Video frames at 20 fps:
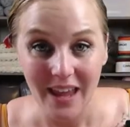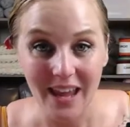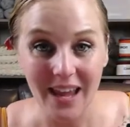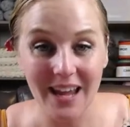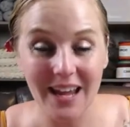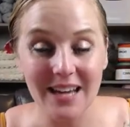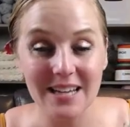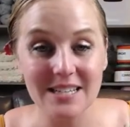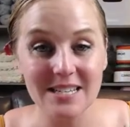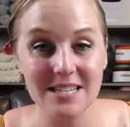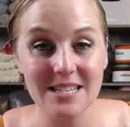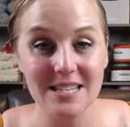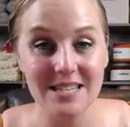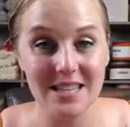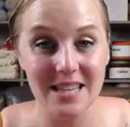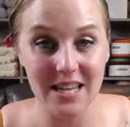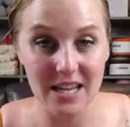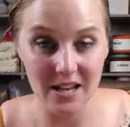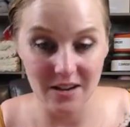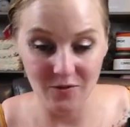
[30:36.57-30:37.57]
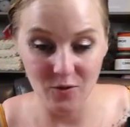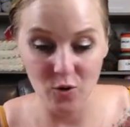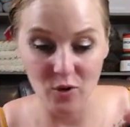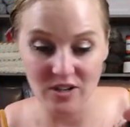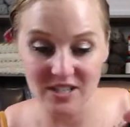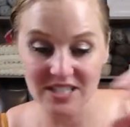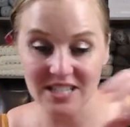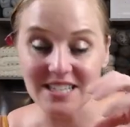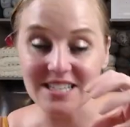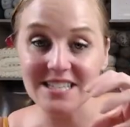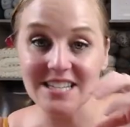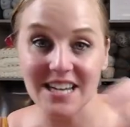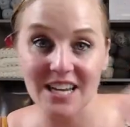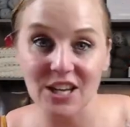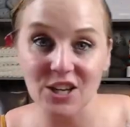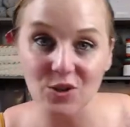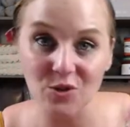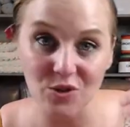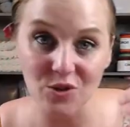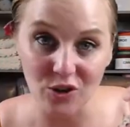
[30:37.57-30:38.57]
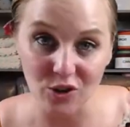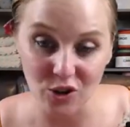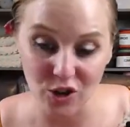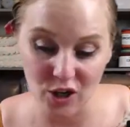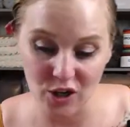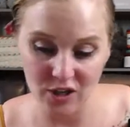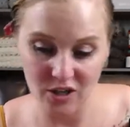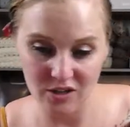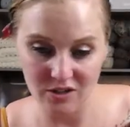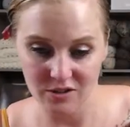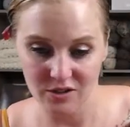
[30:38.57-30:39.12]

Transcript: And then, of course, continue to look,